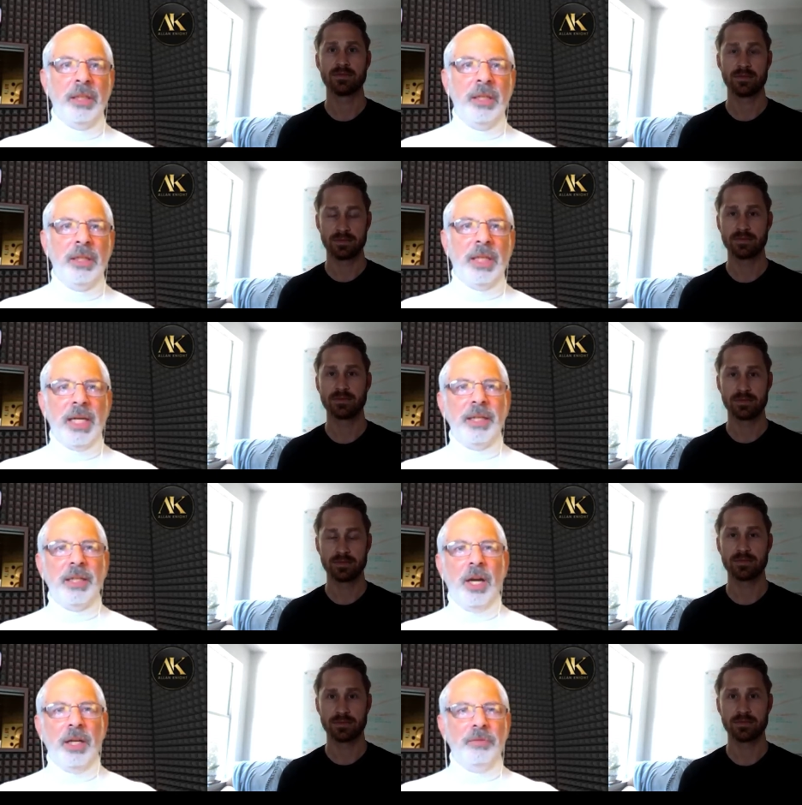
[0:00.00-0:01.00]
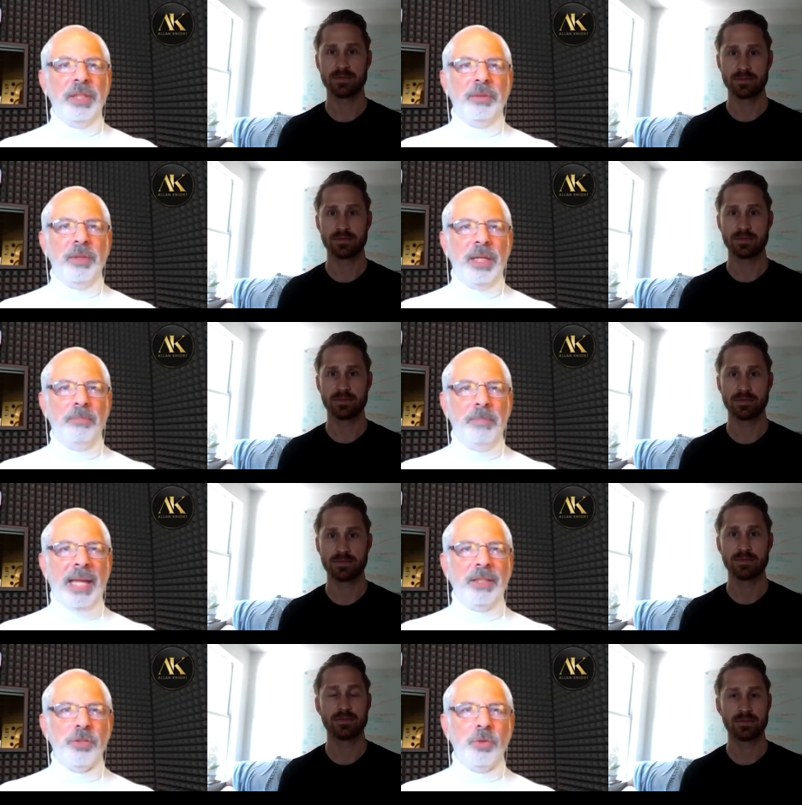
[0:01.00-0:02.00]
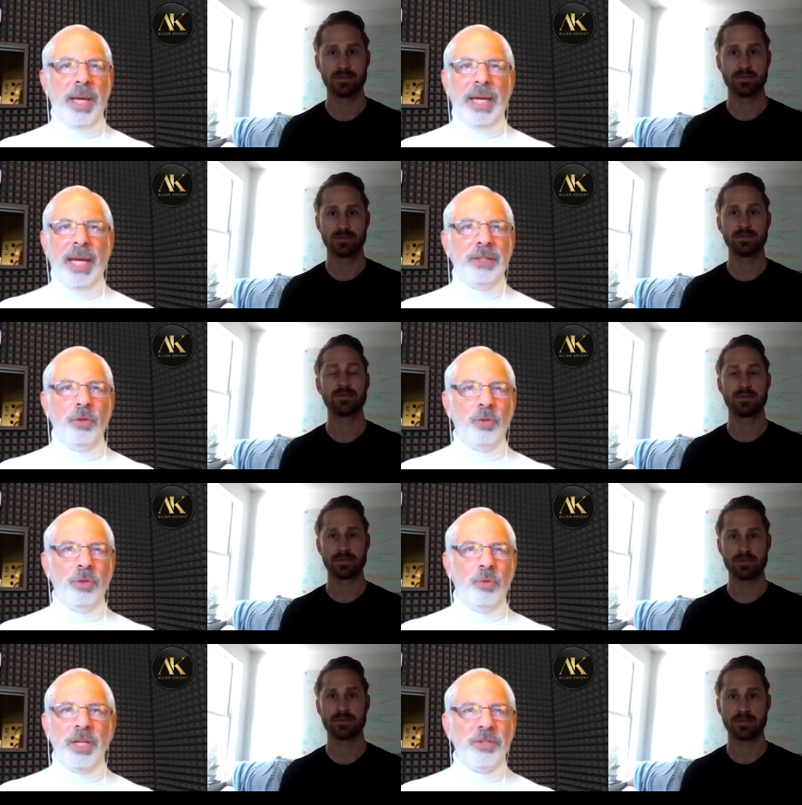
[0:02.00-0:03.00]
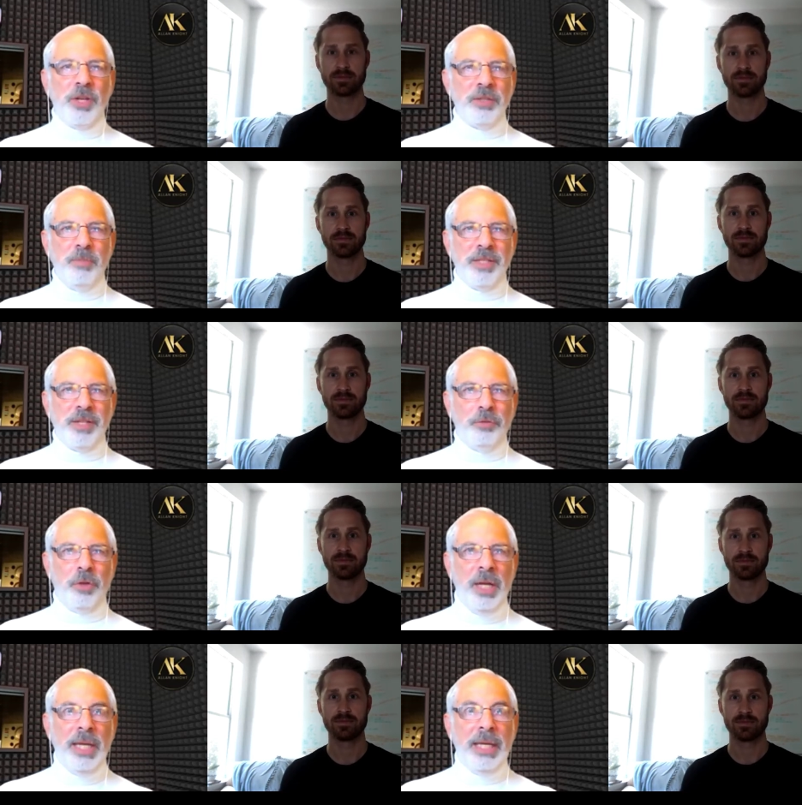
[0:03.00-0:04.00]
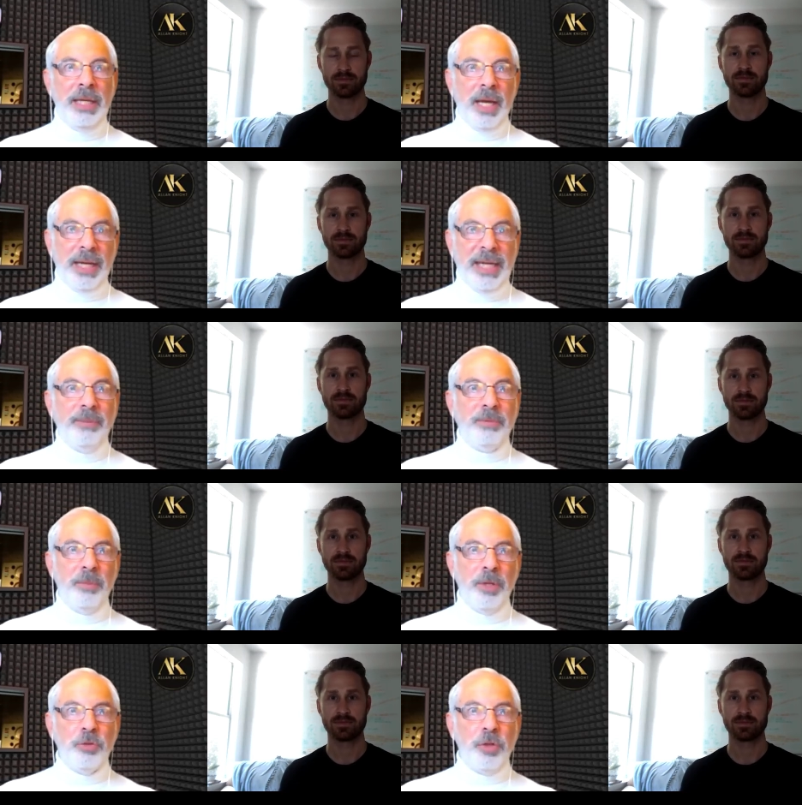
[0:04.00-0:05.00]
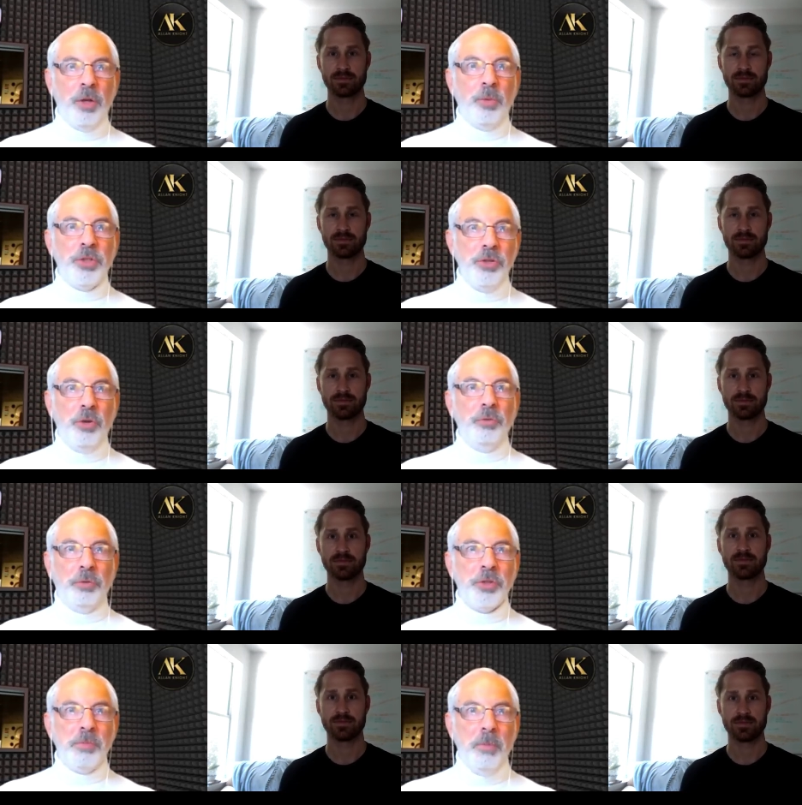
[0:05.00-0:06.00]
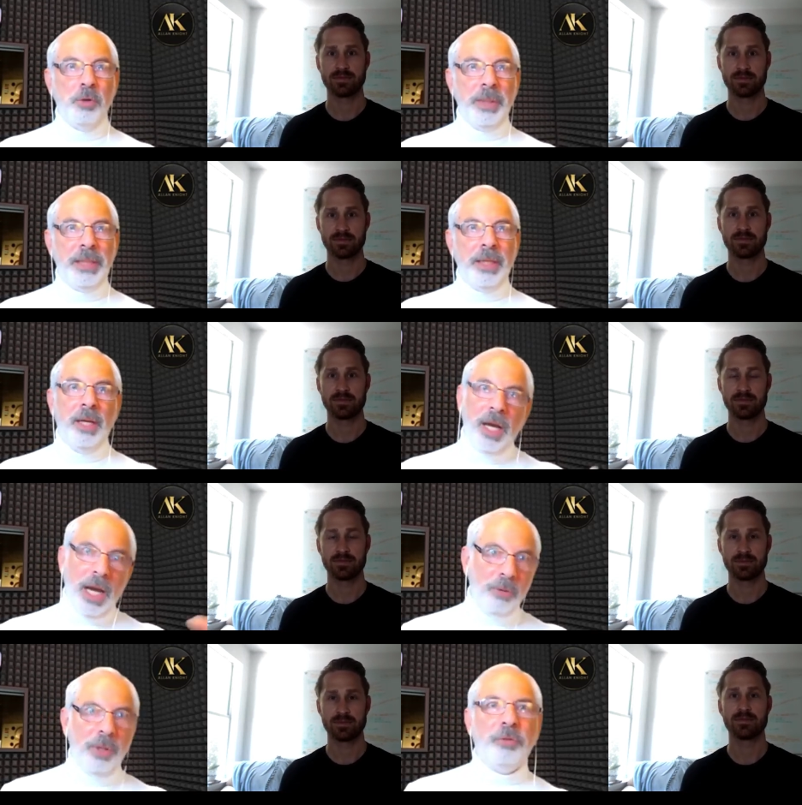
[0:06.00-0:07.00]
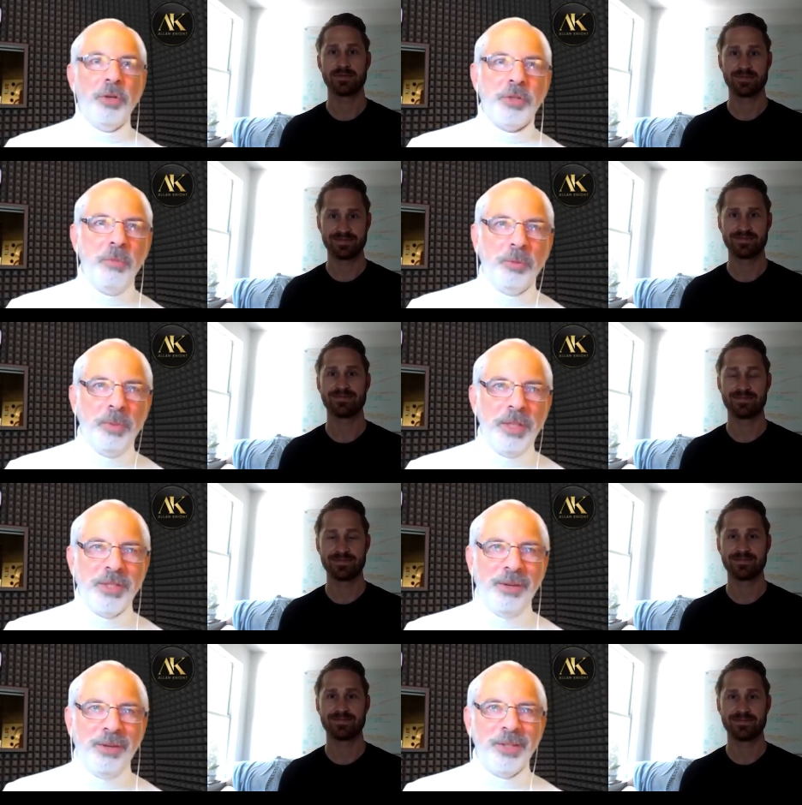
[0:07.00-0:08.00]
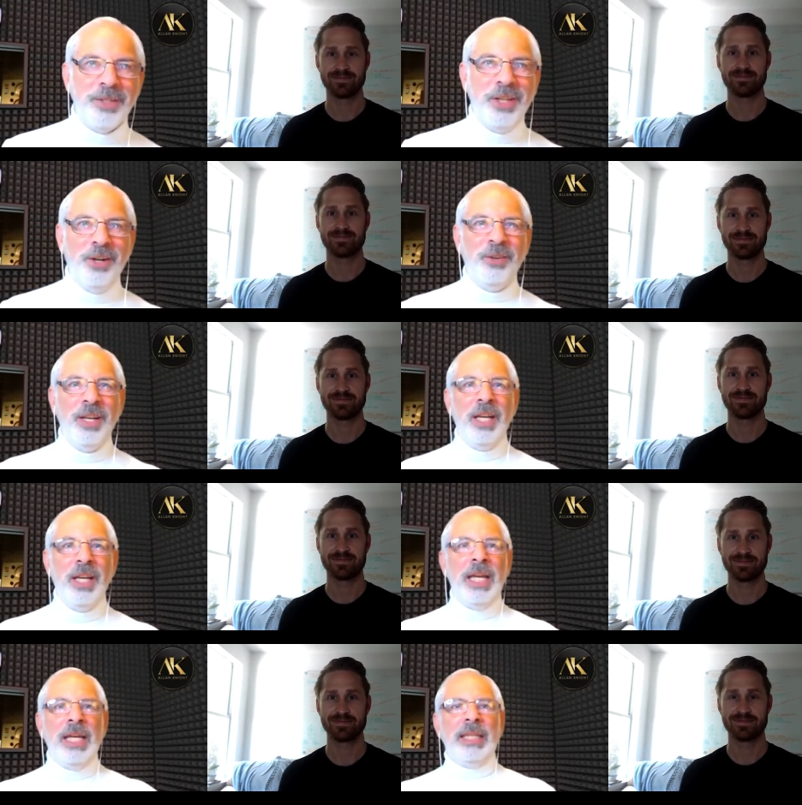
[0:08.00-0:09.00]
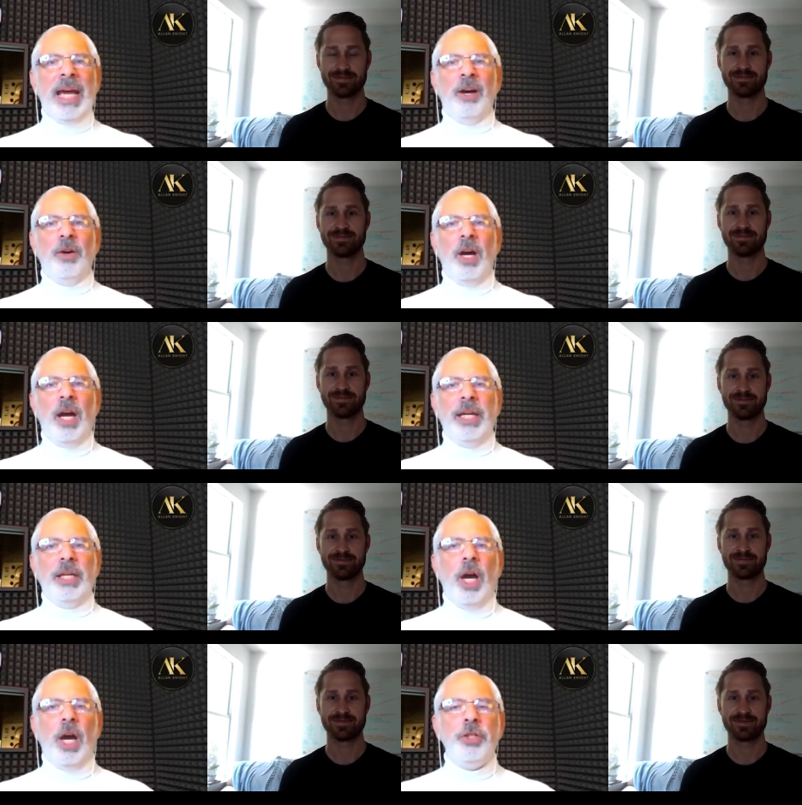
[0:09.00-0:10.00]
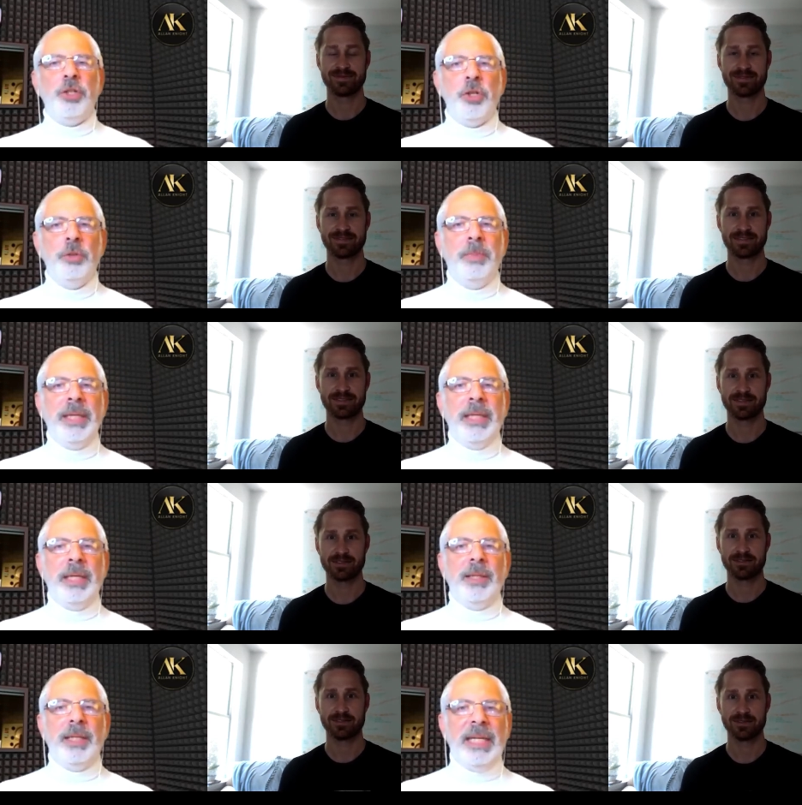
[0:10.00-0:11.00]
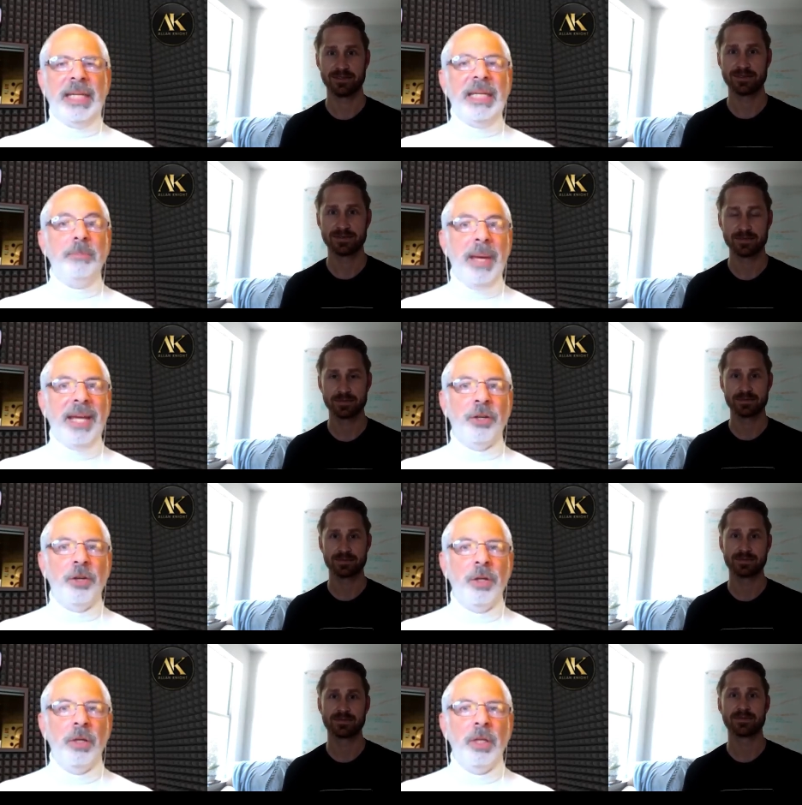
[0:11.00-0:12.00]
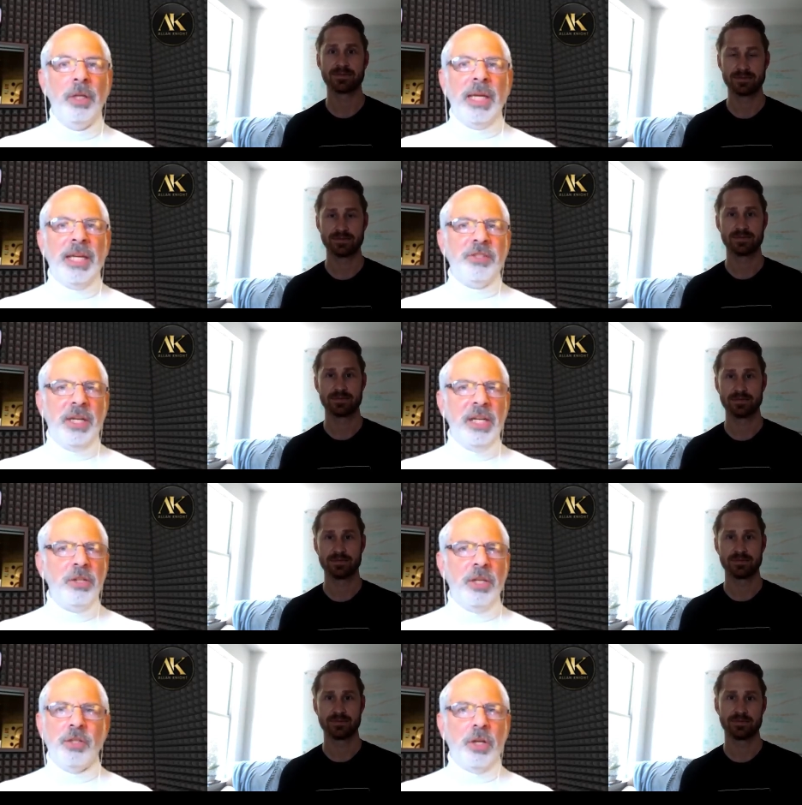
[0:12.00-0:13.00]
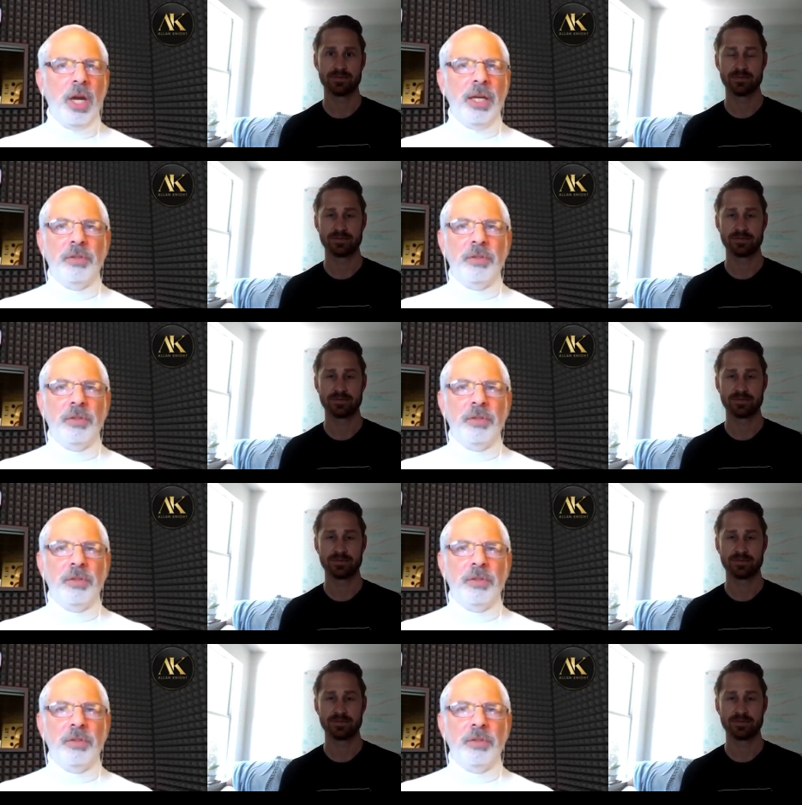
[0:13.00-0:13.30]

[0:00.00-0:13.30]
Speaker 1: Like I kind of eat in a balanced way and don't criticize myself for it. I came to Montreal, which is known for smoked meat. I went for a smoked meat sandwich, you know. Now I I should be eating better. It's an it's a kind of a